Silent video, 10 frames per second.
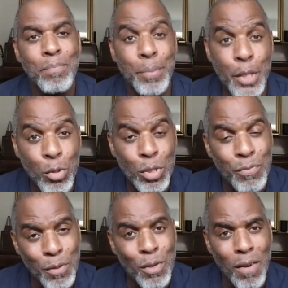
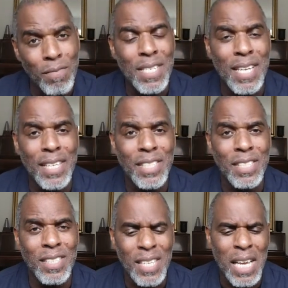Beautiful
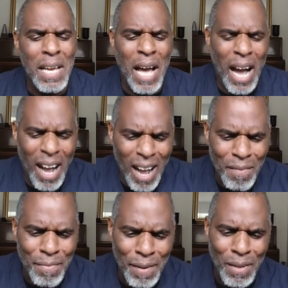conversations,
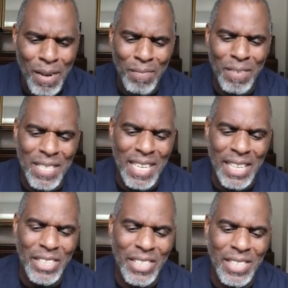heartfelt
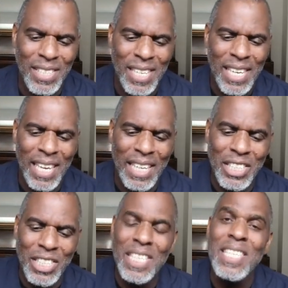conversations.
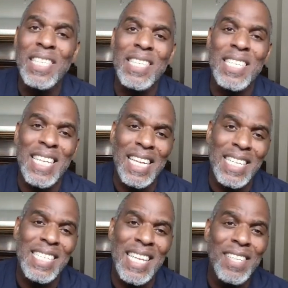Jesus is at
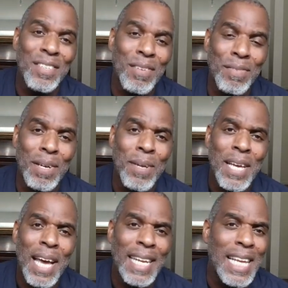the center of them.
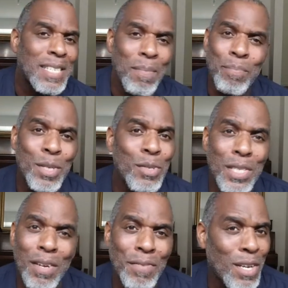And that's the
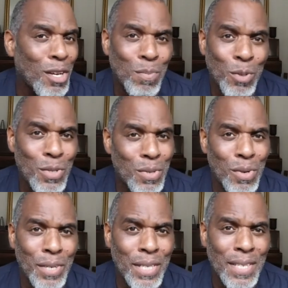beauty of the gospel
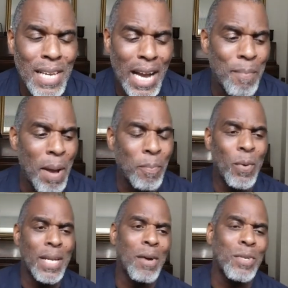stories. I remember
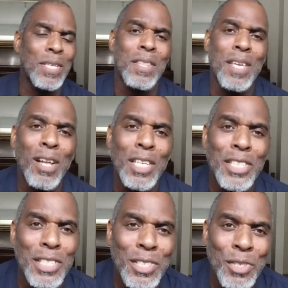when I was a
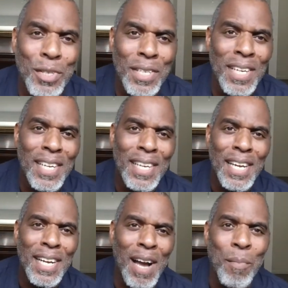theology student
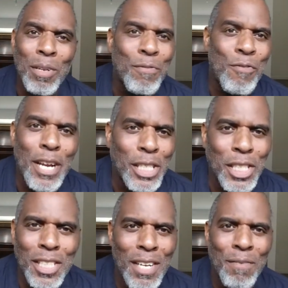coming fresh